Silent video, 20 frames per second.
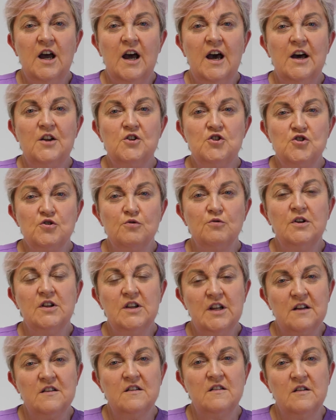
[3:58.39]
And during
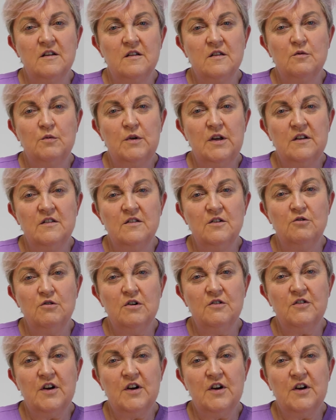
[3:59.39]
that 6 weeks, you have